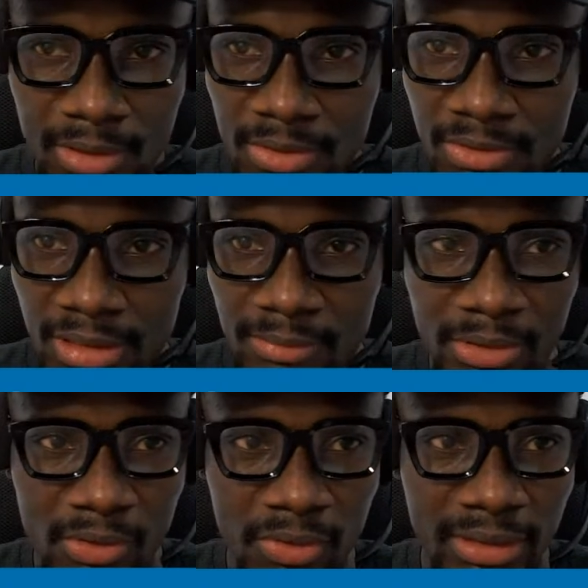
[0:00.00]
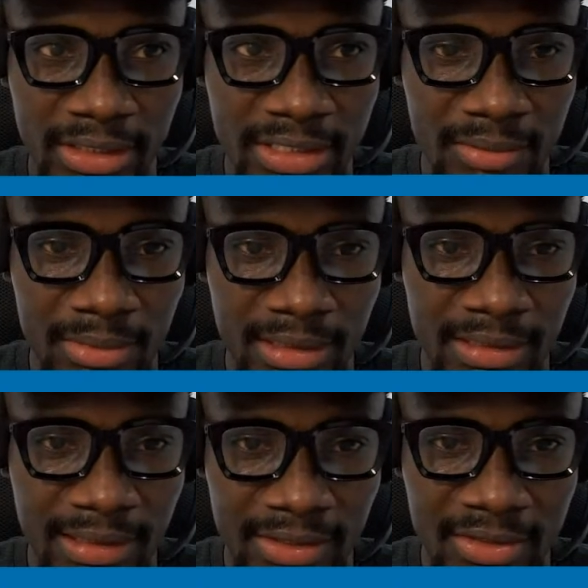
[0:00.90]
So let me know, can you hear me?
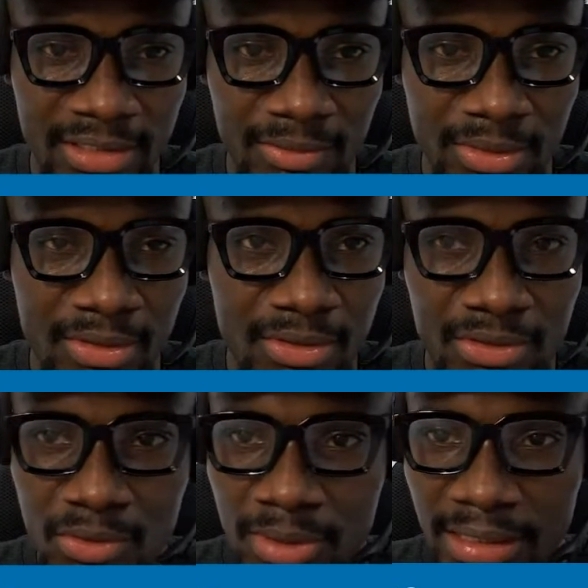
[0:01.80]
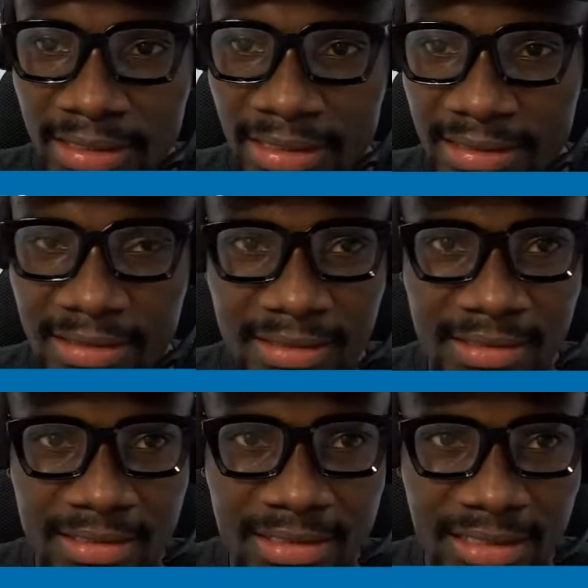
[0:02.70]
Can you see me? So we can get
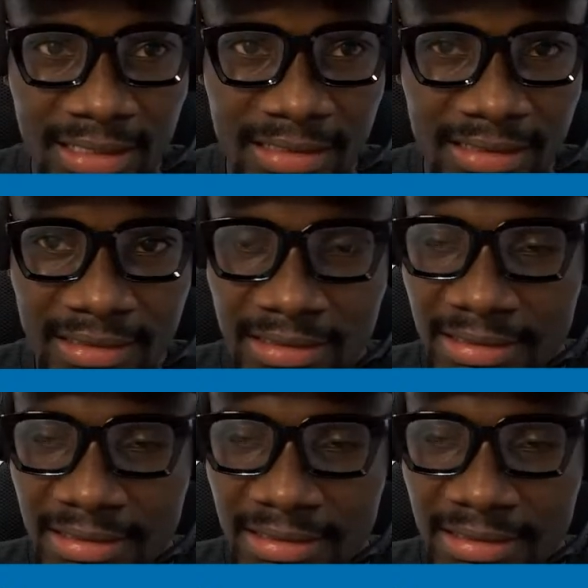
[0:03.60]
started.